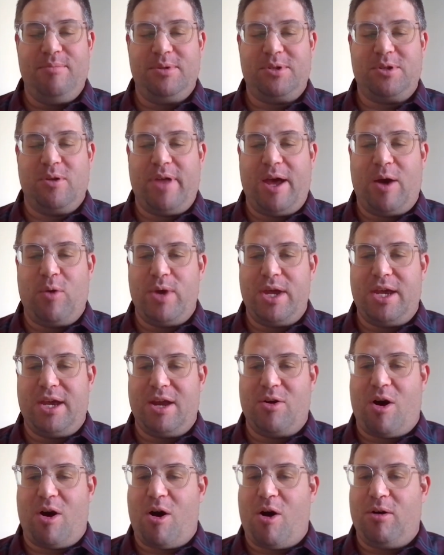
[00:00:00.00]
so that we
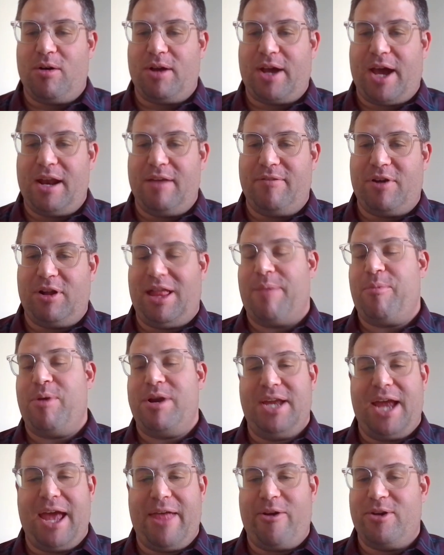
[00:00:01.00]
can all kind of
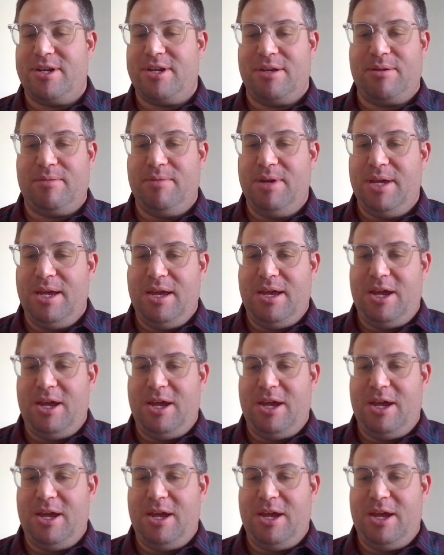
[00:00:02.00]
collaborate together to,